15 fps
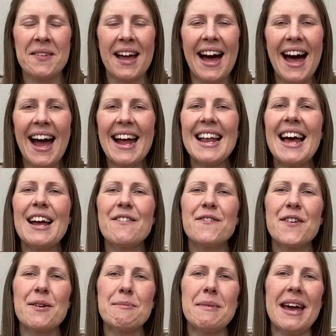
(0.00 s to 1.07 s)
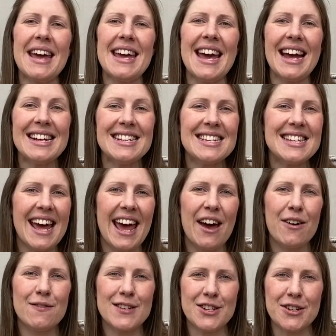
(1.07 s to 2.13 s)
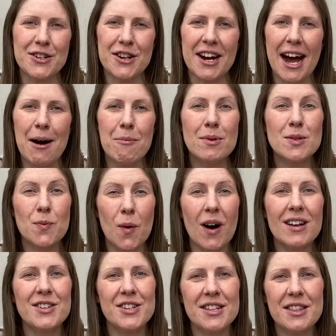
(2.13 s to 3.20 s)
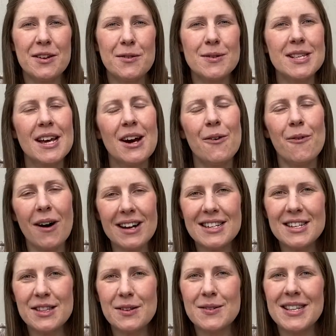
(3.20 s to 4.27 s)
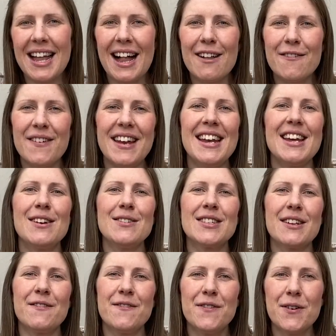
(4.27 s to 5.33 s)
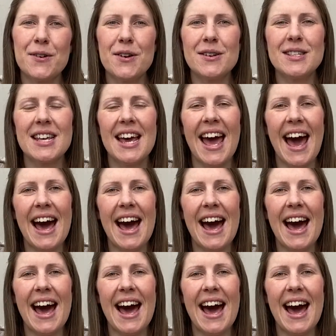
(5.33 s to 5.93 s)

A highlight for me each day of junior camp was watching those little videos and photos